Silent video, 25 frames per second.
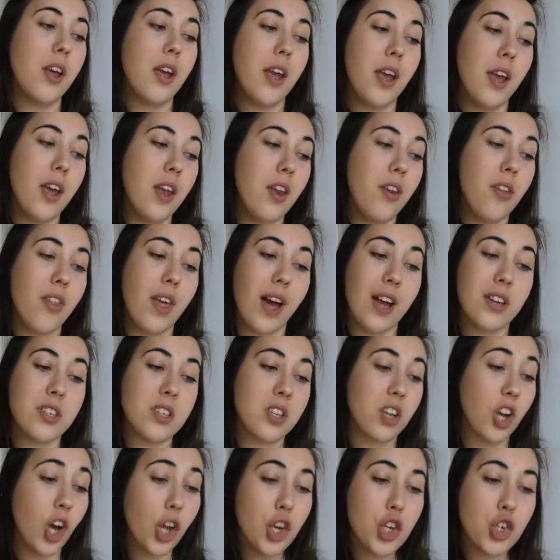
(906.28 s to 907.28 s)
in that
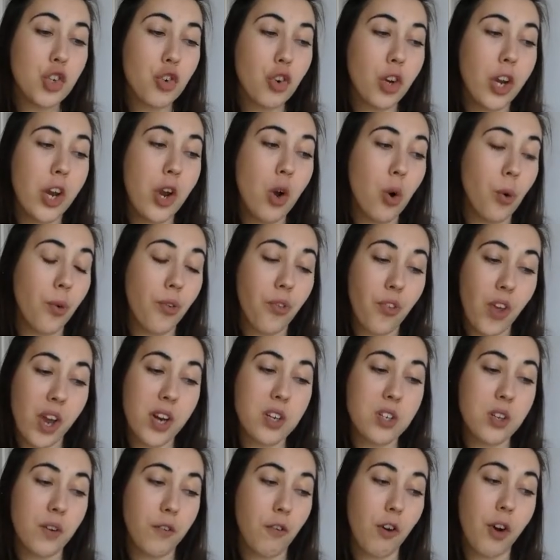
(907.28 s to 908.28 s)
country or
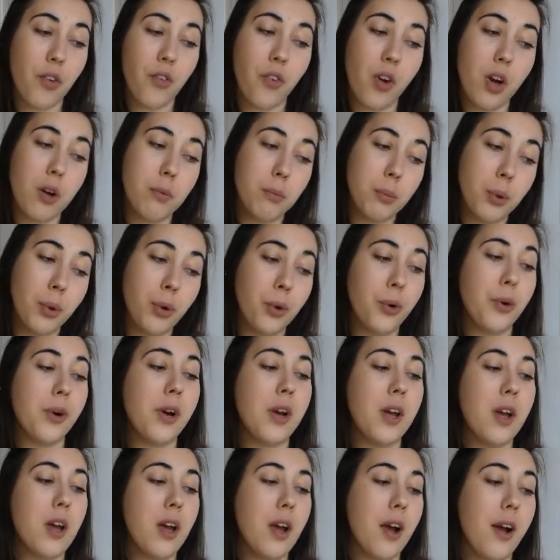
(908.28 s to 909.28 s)
sector, for example,
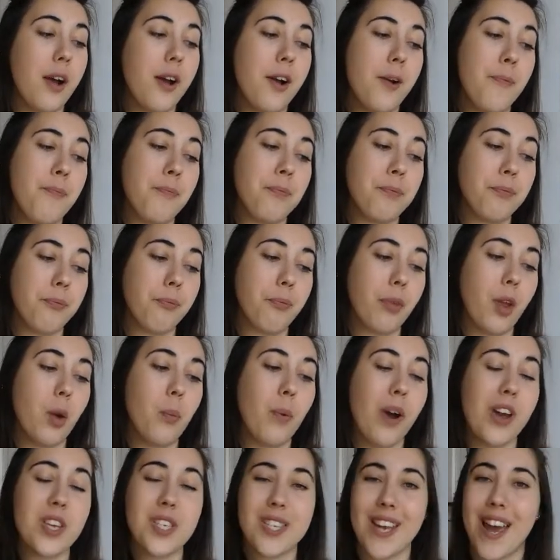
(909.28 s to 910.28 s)

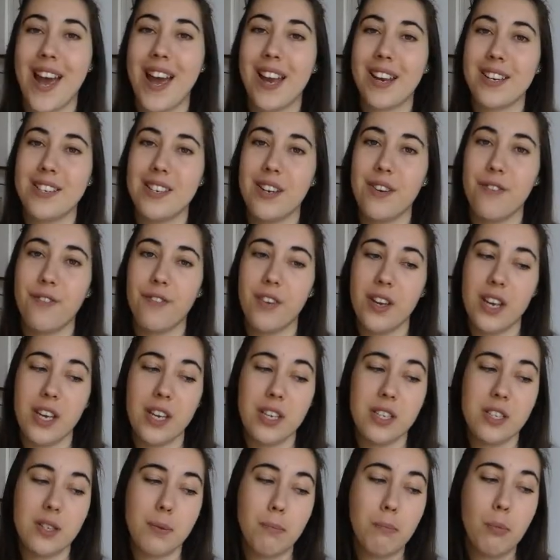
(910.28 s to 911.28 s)
whereas active
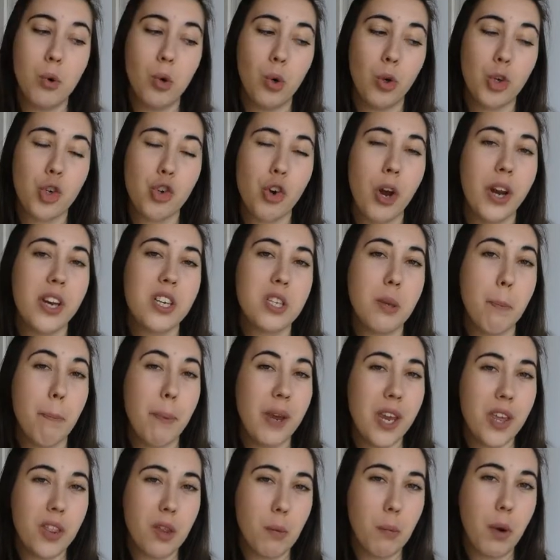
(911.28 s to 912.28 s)
is more trying to
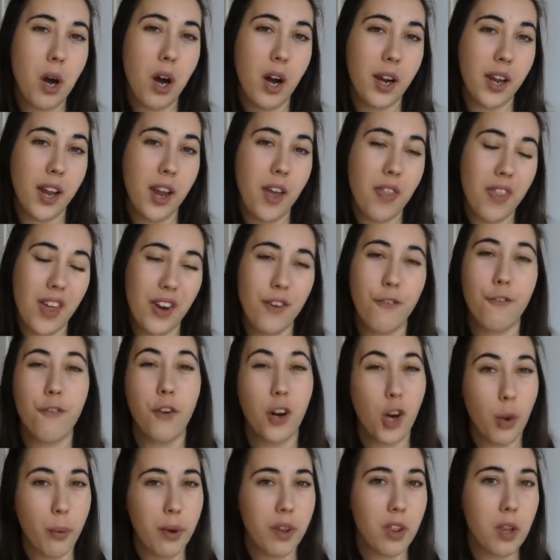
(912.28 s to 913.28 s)
beat the market than
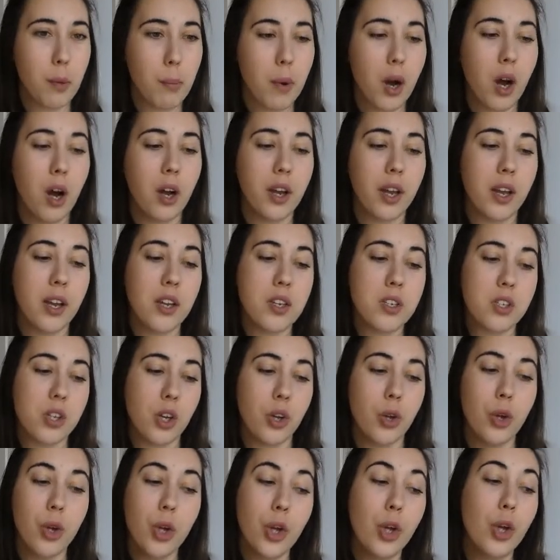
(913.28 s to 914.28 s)
following the market. So
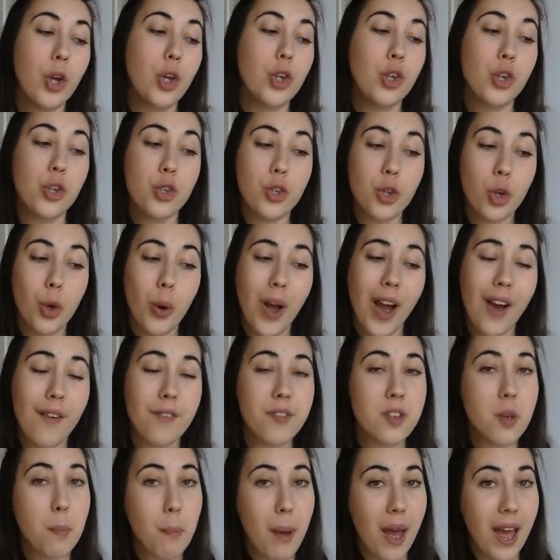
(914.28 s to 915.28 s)
you do have
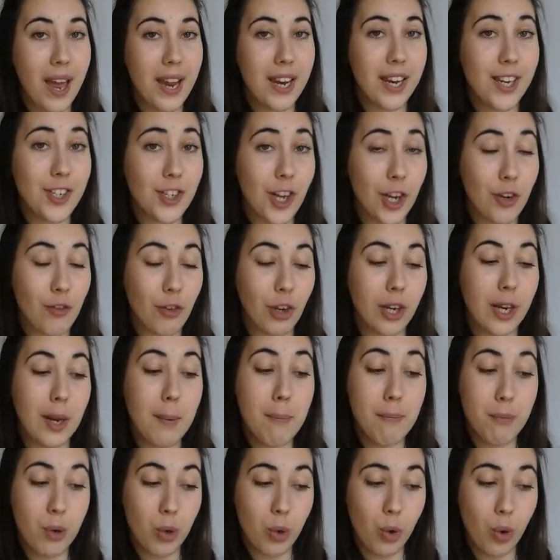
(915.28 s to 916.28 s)
to pay generally
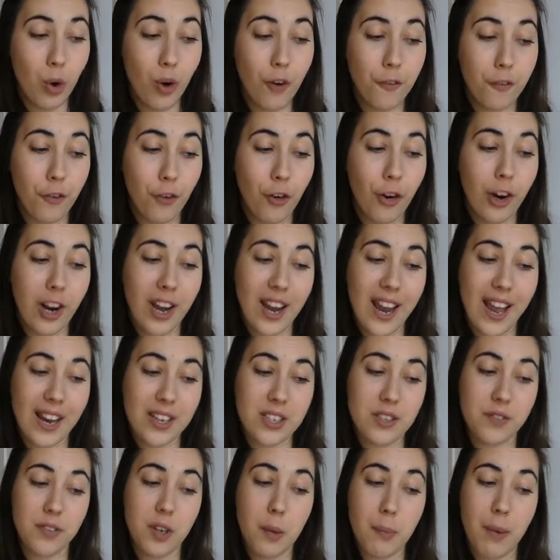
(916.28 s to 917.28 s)
more for an
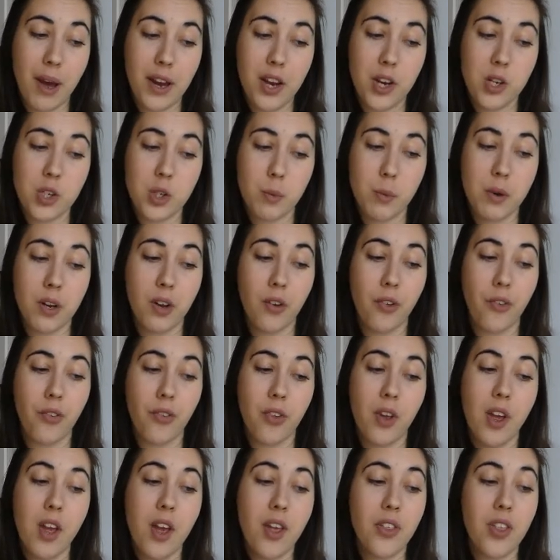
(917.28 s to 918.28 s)
actively managed, because
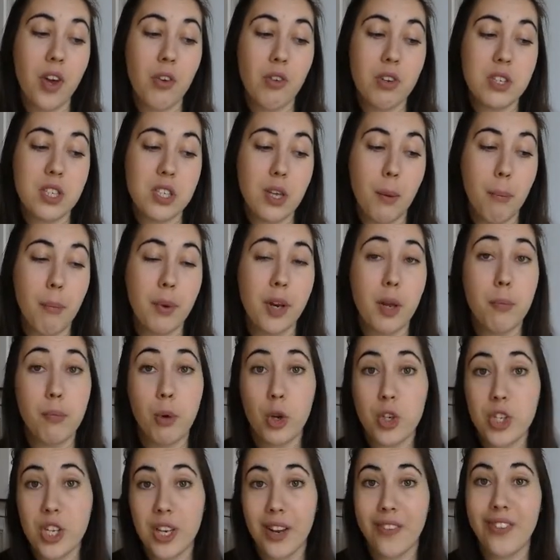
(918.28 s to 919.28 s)
there is somebody
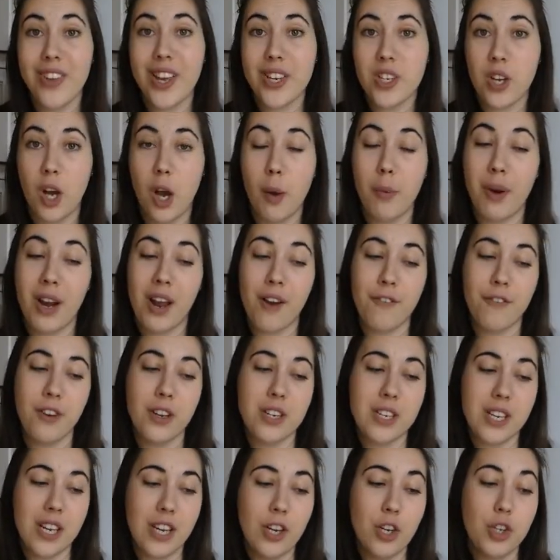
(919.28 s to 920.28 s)
putting in their time and
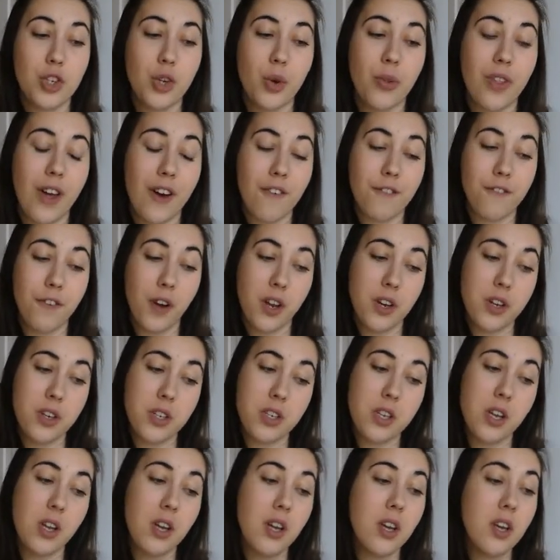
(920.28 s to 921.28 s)
effort into that fund.
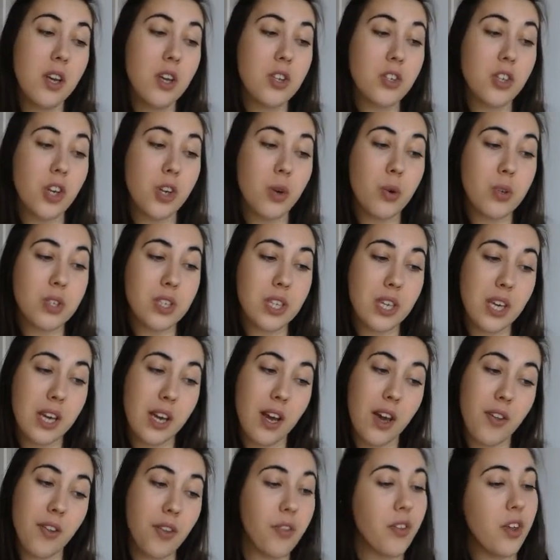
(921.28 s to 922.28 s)
So you'll see
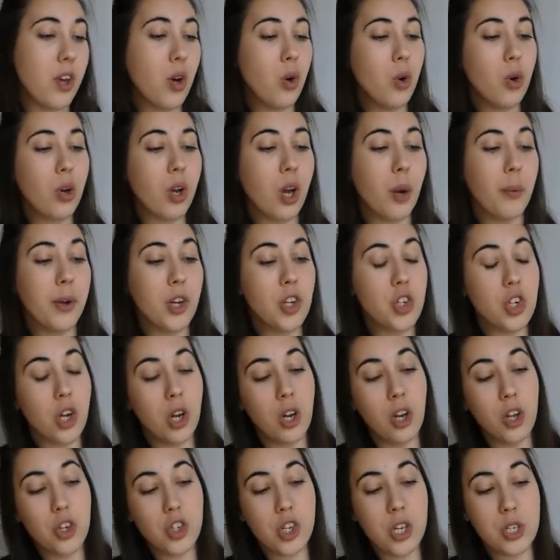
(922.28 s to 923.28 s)
here that the ongoing
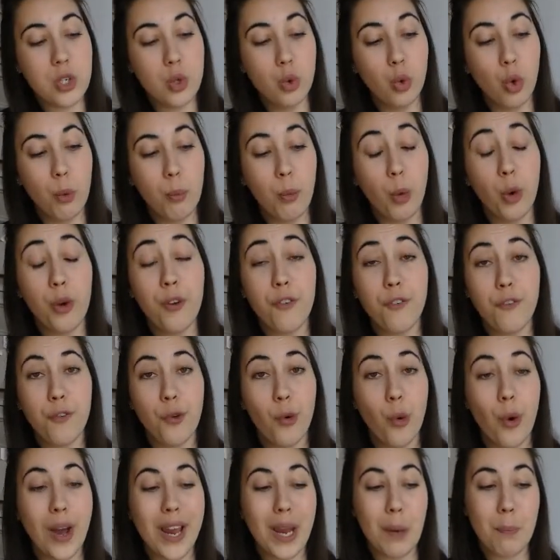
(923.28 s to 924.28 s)
charge is
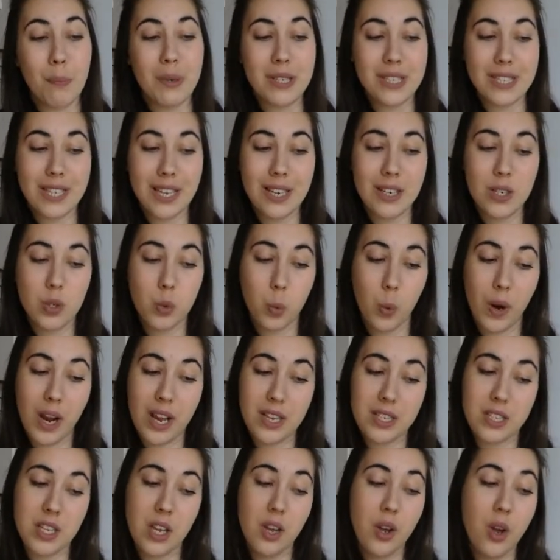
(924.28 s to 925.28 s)
0.48%,
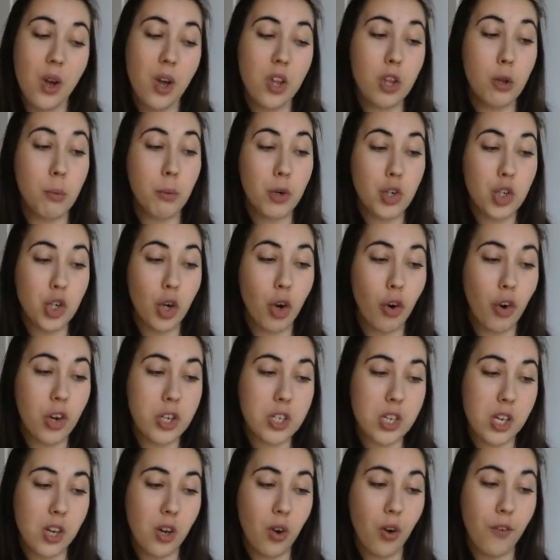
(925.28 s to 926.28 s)
whereas the
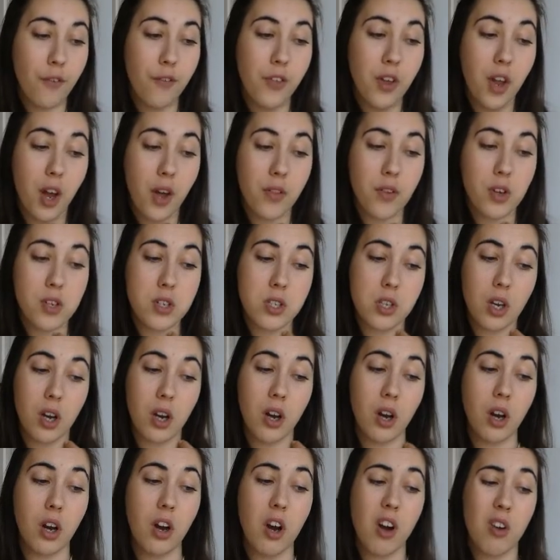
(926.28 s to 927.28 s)
majority of the others
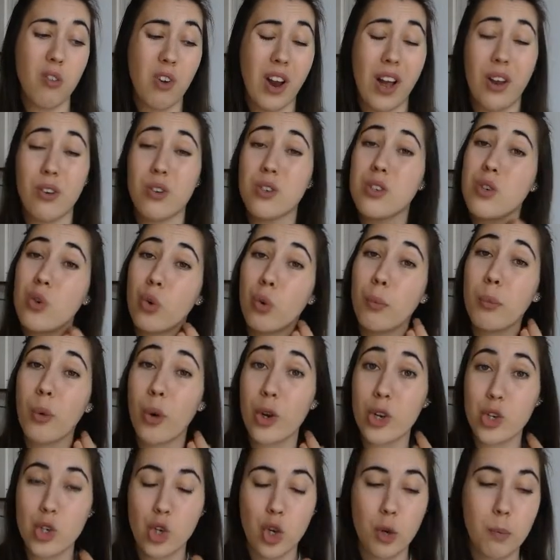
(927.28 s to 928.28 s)
are around
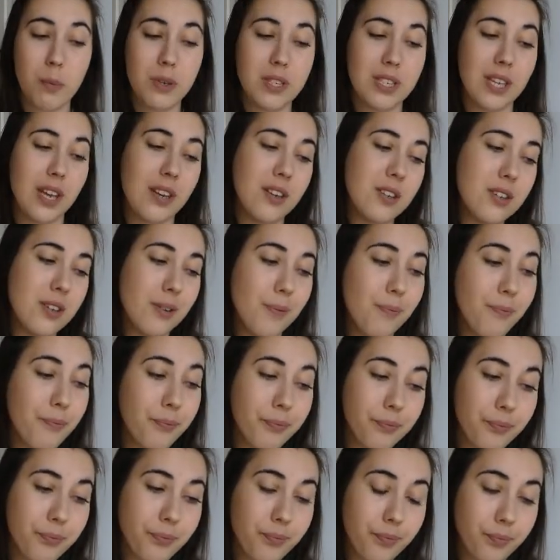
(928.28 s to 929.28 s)
0.2%.
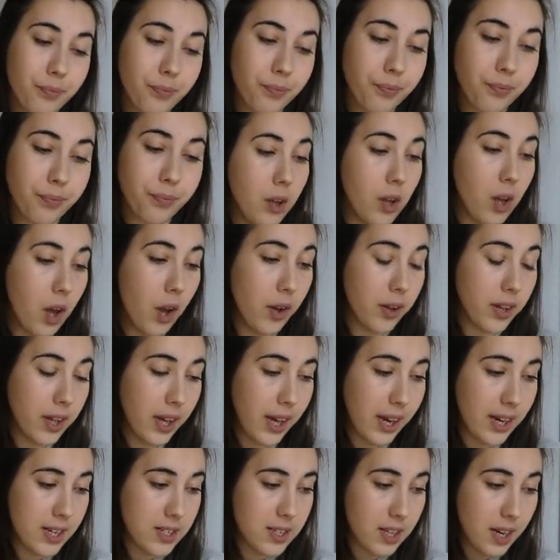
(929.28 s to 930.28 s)

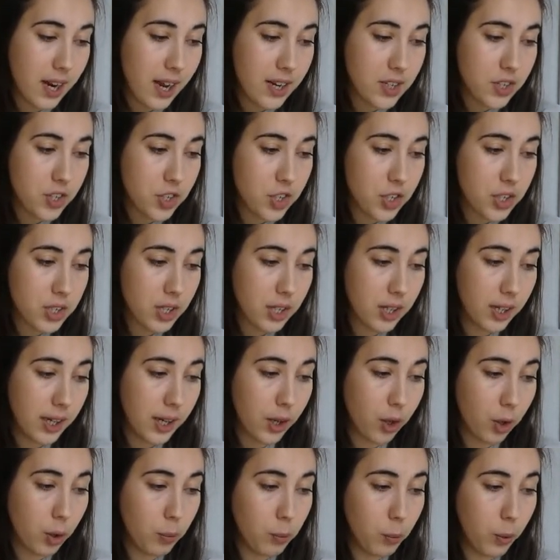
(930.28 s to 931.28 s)
Okay, so let's just
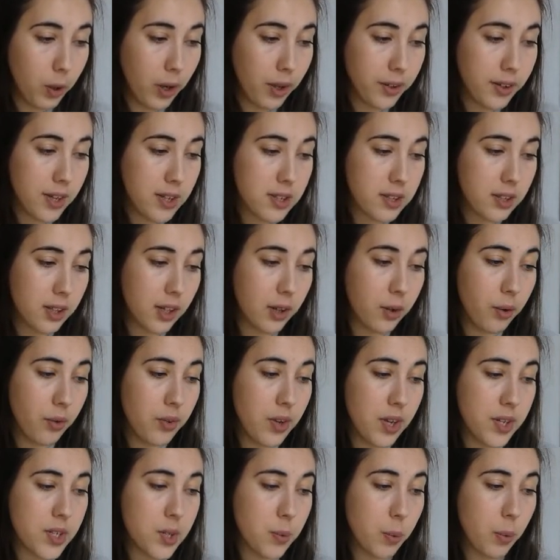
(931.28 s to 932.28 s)
click on one. Let's click on
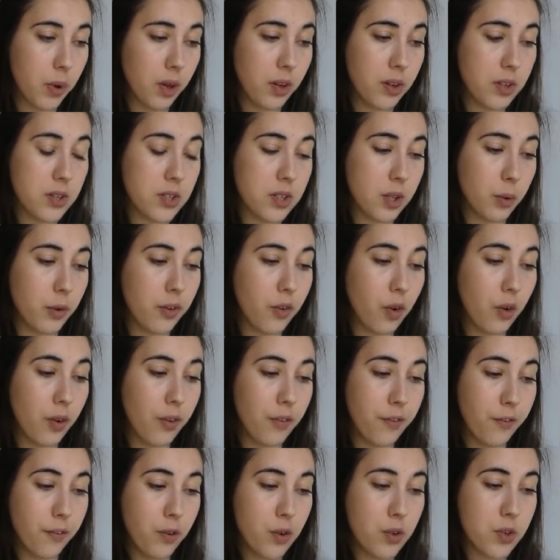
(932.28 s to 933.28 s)
this one. So we've got
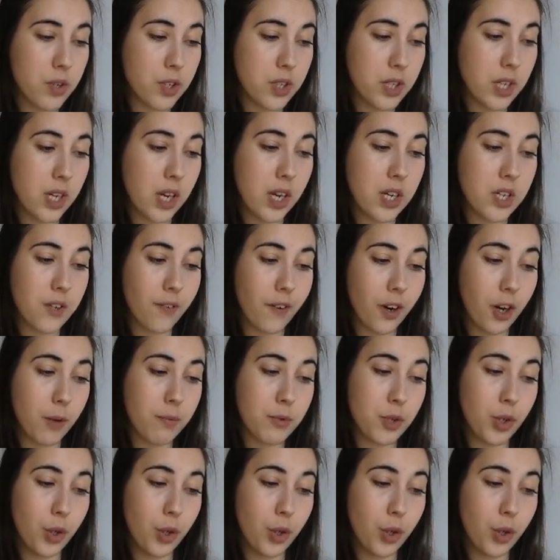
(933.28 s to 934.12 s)
FTSE Developed